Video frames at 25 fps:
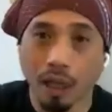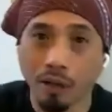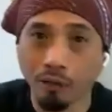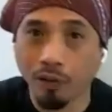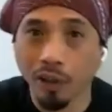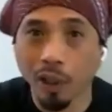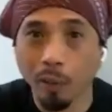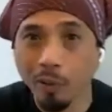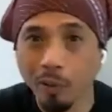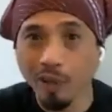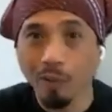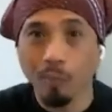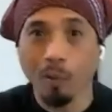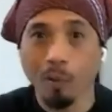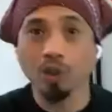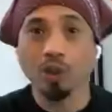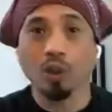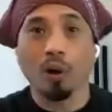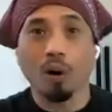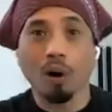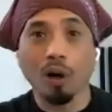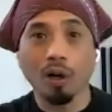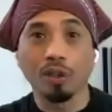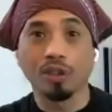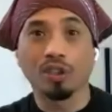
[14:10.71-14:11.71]
And Filipino
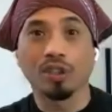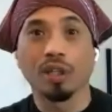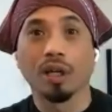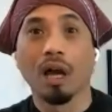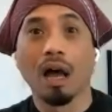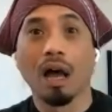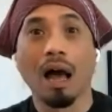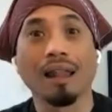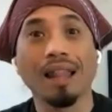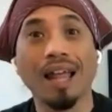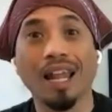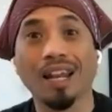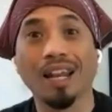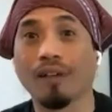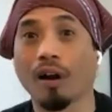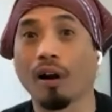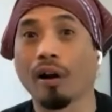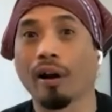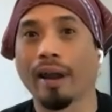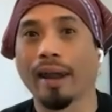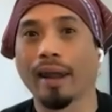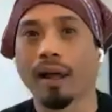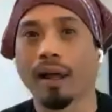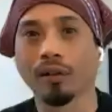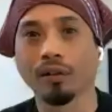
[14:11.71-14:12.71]
martial arts, a lot of
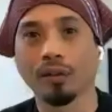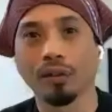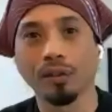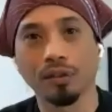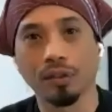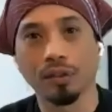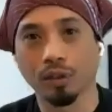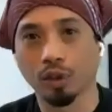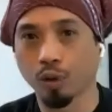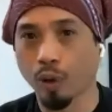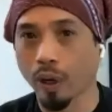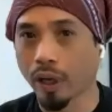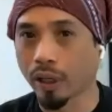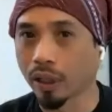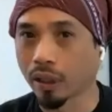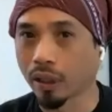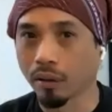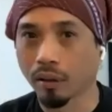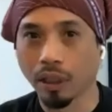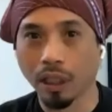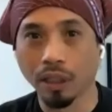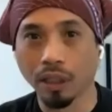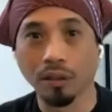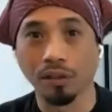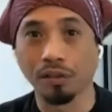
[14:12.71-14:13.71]
our elders are
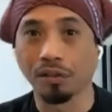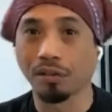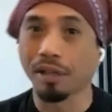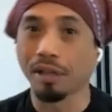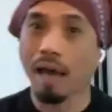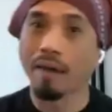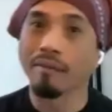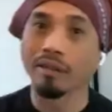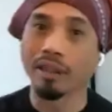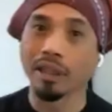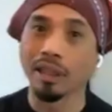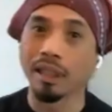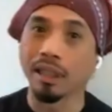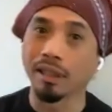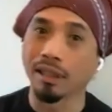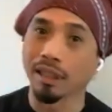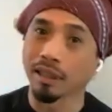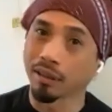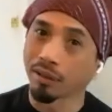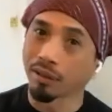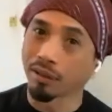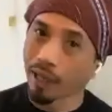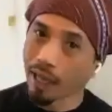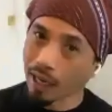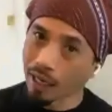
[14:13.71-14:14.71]
training in their
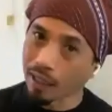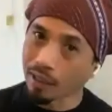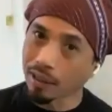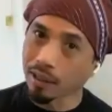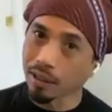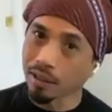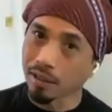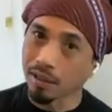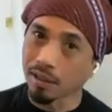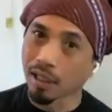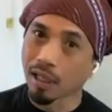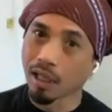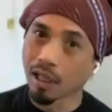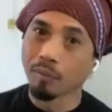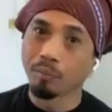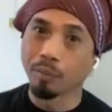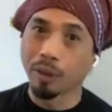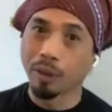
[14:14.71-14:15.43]
70s and their 80s,